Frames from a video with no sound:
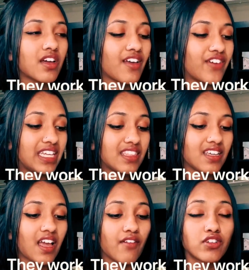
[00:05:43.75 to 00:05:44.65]
If
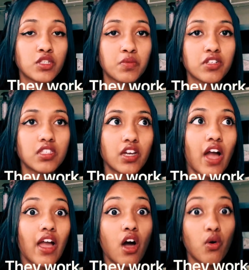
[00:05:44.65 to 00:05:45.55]
anything ever spills there,
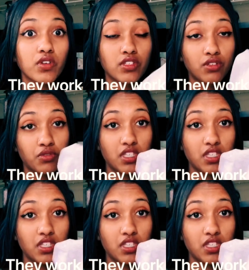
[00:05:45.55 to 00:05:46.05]
I always use